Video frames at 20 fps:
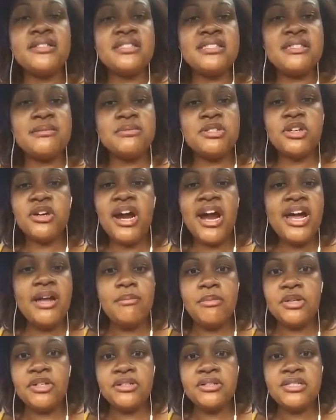
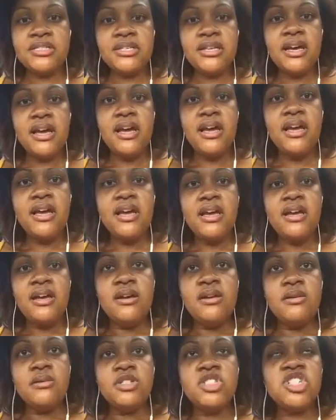subscribers.
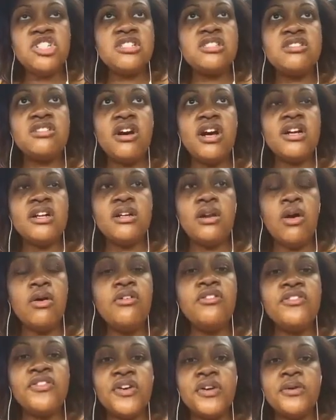She started
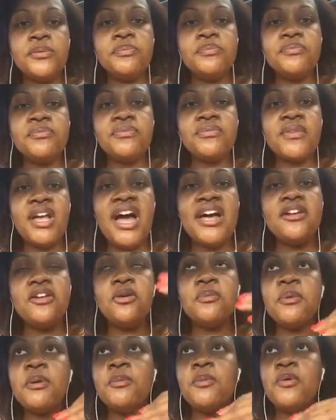over. I
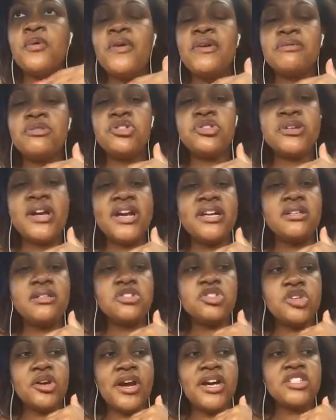know people who have
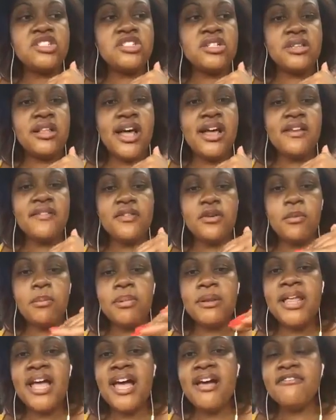scratched a lot of their
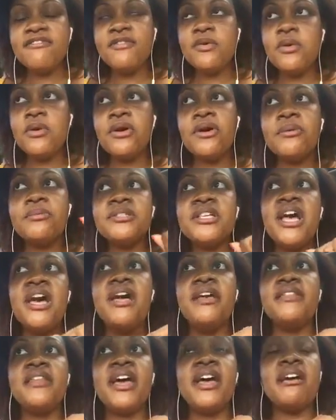platforms,
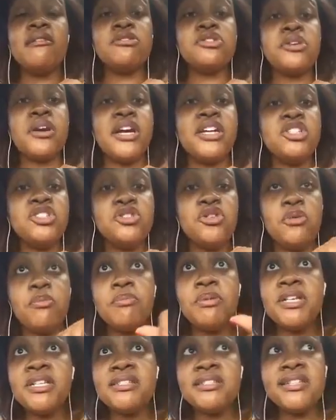that have scratched their
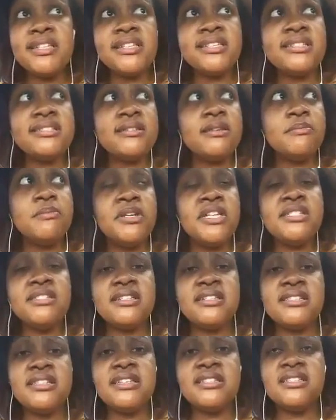
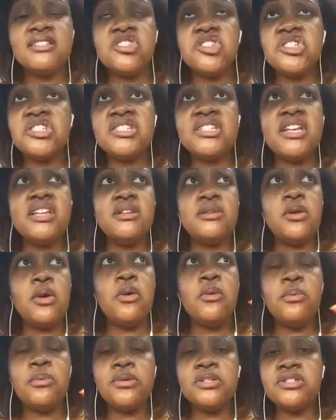businesses and just said,
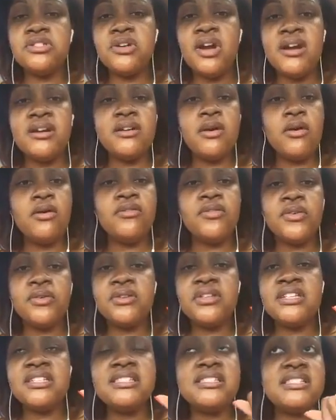nope, we're starting over.
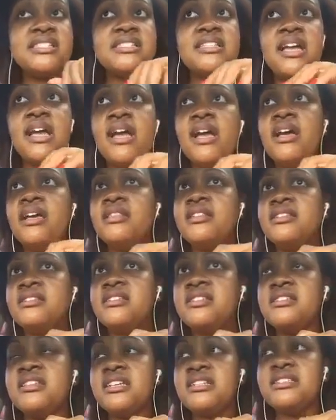This is
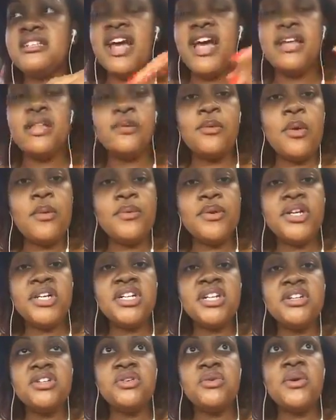exactly what we're
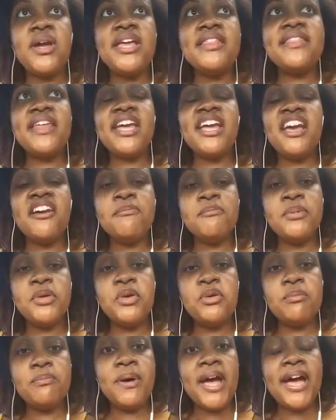going to do. And they have
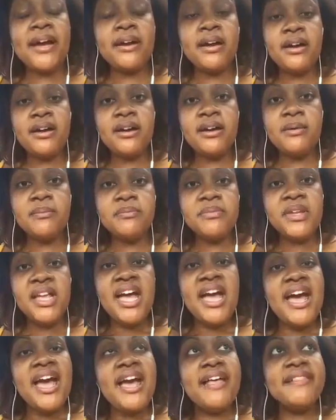built back up.
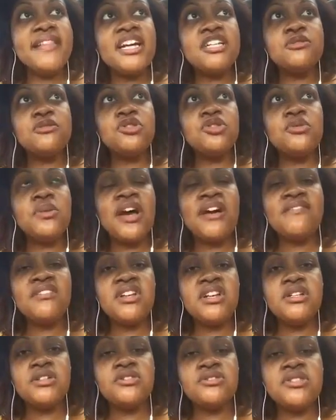And that's what you have
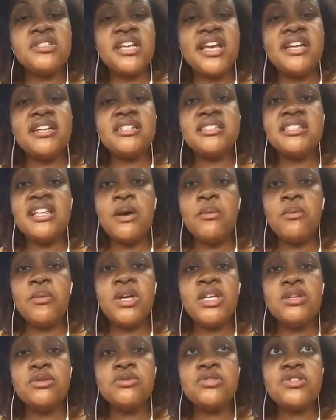to understand, is that
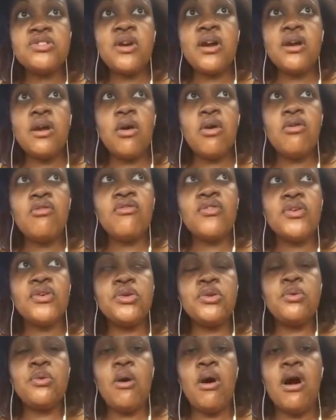when you start over,
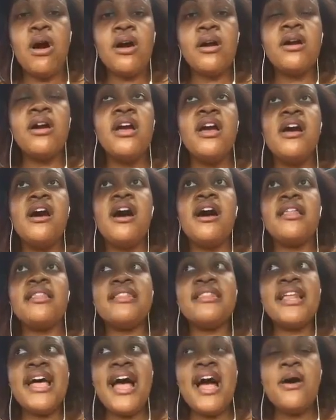you are
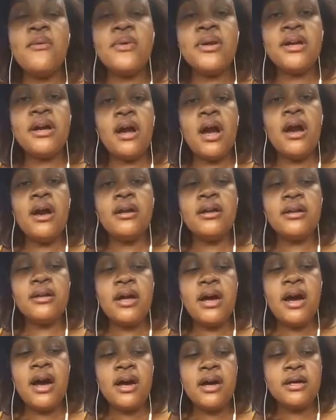allowing
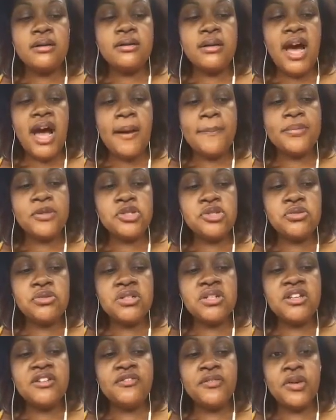an
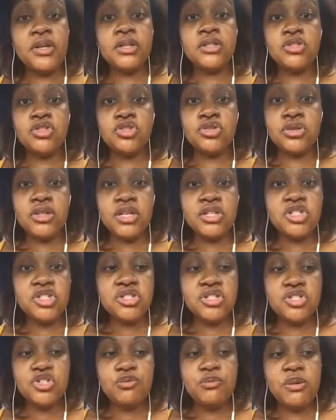opportunity for
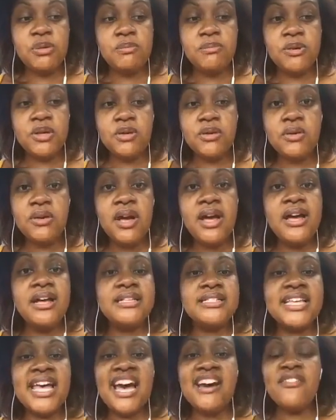construction to be built,
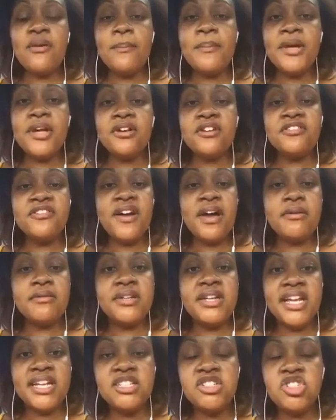to have a better
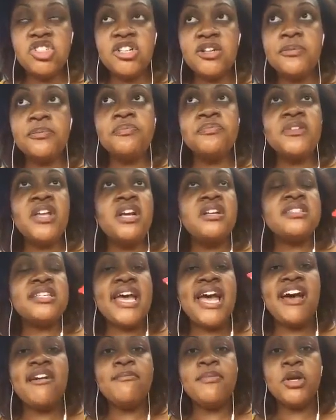foundation,
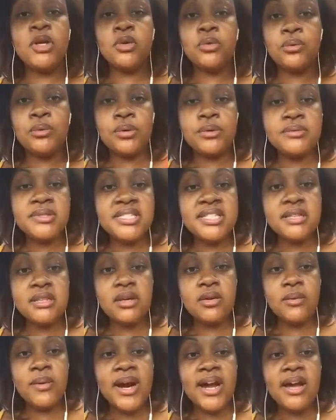to have better roots in
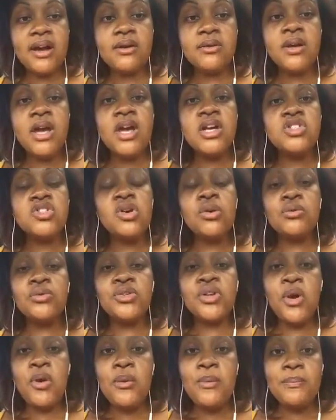the ground. So
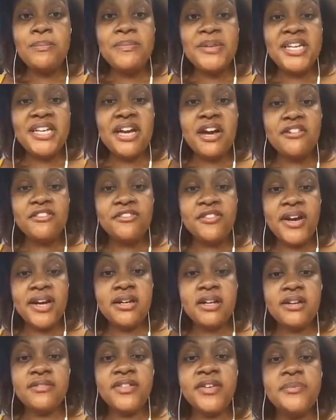don't be
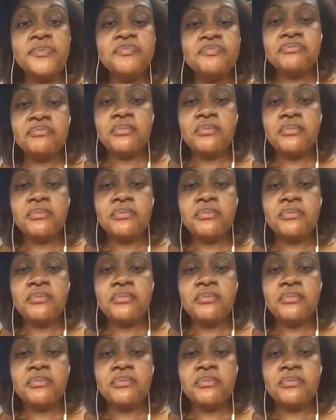afraid of it.